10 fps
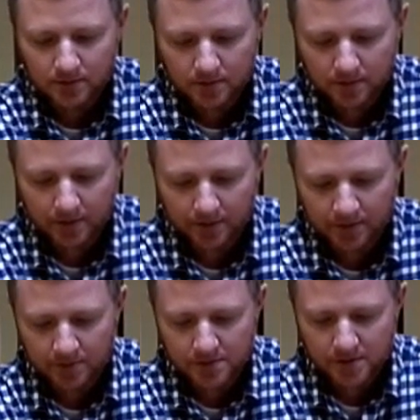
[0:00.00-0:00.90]

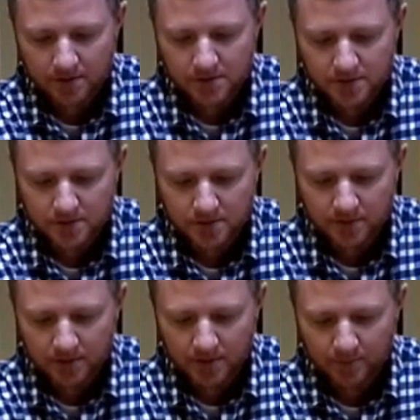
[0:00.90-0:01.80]
And there's
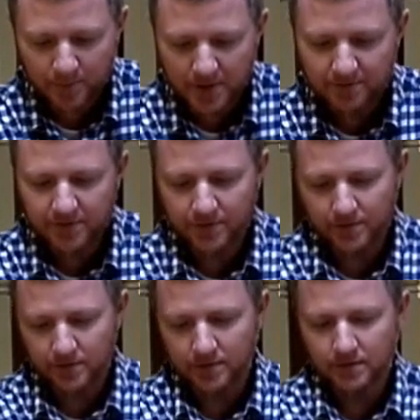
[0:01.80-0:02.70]
also a
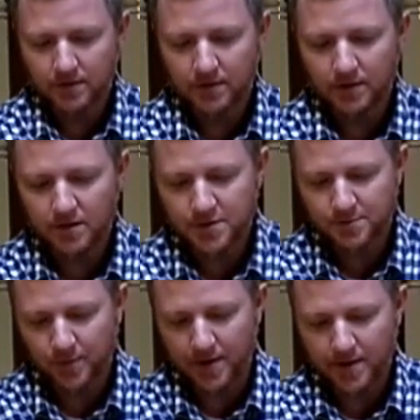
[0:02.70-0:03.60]
beefier clutch
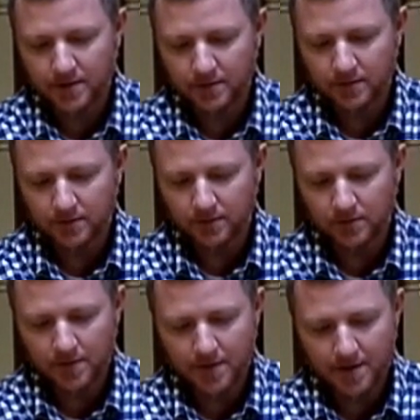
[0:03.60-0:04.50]
spring
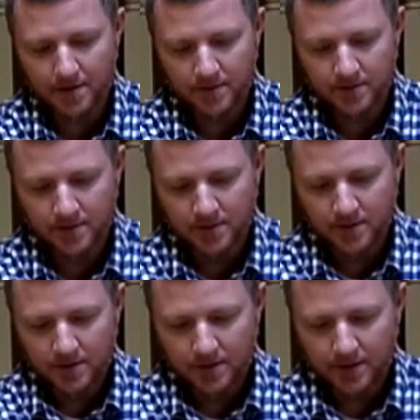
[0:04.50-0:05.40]
on there,
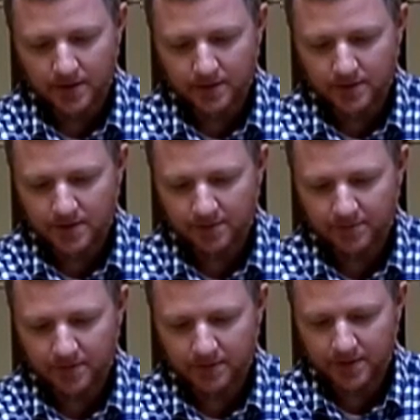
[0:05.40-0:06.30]
and you
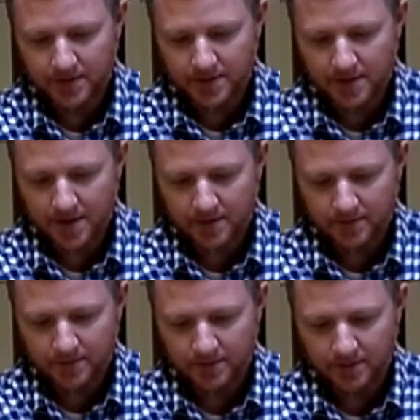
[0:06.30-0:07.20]
definitely need
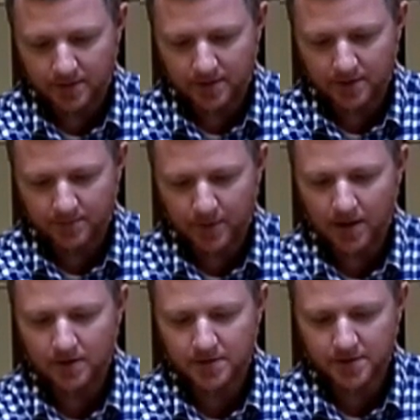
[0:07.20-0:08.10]
that.
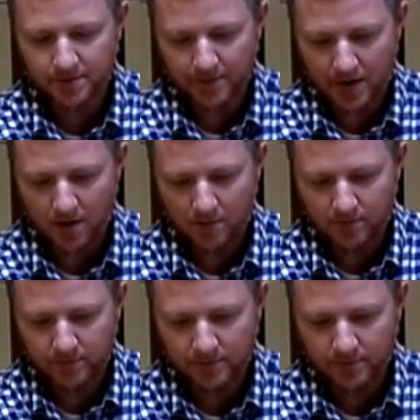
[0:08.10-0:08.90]
Polish the valve.